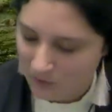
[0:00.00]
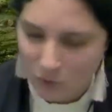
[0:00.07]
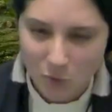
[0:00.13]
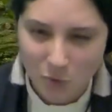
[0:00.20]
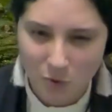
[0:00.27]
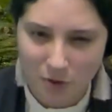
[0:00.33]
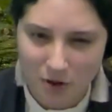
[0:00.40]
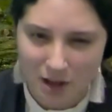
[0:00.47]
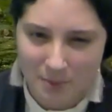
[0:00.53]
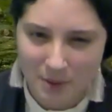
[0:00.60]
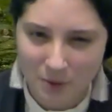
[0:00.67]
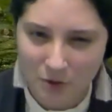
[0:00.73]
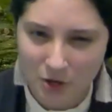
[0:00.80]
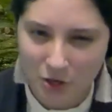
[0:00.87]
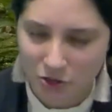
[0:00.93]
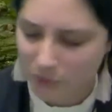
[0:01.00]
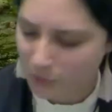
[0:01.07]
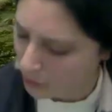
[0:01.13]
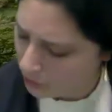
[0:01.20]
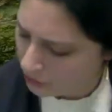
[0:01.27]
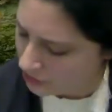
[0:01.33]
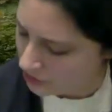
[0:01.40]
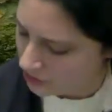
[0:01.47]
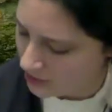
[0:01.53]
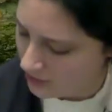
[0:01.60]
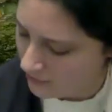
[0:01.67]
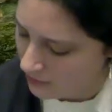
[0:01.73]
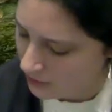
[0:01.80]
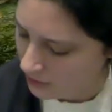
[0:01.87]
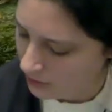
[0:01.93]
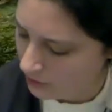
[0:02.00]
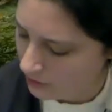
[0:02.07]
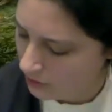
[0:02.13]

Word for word: Ooh, I might wanna use boulders even.